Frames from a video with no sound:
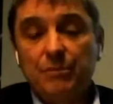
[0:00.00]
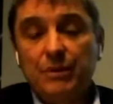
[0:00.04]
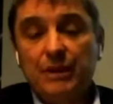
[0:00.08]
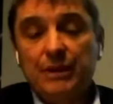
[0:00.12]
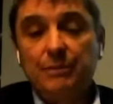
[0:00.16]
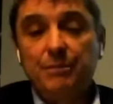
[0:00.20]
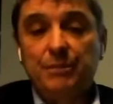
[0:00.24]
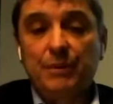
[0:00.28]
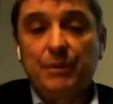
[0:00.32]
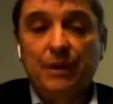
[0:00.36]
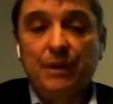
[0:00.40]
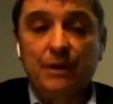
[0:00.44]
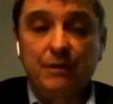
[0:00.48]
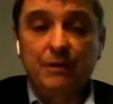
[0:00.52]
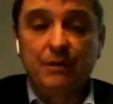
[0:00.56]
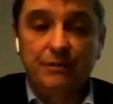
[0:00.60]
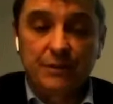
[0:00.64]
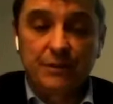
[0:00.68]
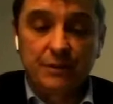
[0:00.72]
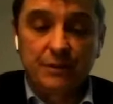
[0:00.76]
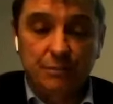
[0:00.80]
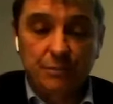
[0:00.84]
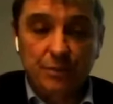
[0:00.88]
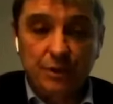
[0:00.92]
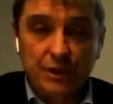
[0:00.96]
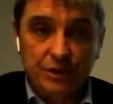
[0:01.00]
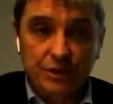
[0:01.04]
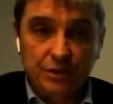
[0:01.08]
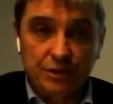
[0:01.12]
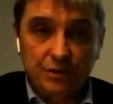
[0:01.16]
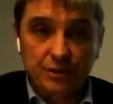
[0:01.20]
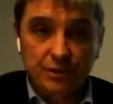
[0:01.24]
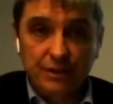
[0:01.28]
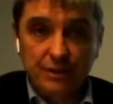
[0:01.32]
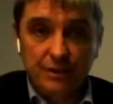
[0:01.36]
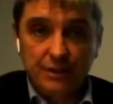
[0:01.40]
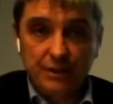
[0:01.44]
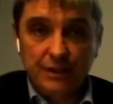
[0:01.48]
blip of the
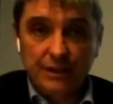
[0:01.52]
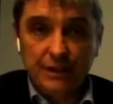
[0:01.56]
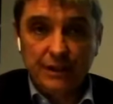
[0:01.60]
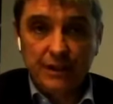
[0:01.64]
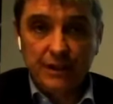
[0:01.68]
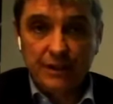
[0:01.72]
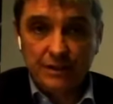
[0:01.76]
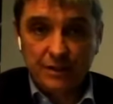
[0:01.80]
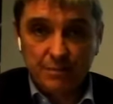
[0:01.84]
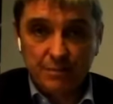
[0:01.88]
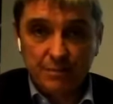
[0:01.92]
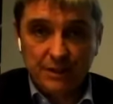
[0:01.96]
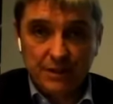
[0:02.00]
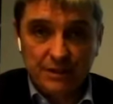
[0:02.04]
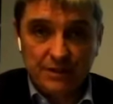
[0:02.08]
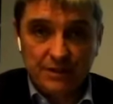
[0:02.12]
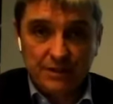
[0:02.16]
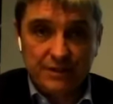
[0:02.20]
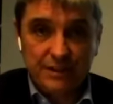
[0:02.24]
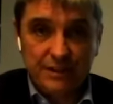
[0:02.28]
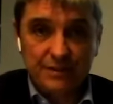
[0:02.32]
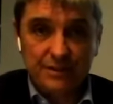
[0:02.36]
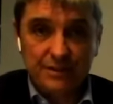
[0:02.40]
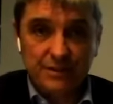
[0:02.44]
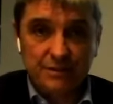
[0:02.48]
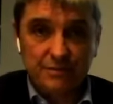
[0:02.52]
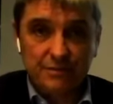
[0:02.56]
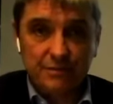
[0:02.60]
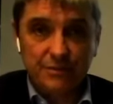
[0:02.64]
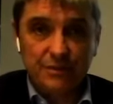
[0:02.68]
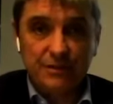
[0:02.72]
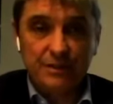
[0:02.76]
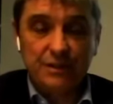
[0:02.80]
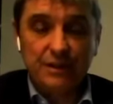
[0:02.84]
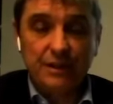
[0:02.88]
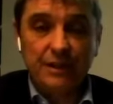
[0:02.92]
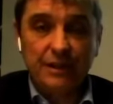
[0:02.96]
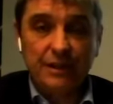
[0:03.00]
pressure on the hospital
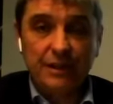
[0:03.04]
systems,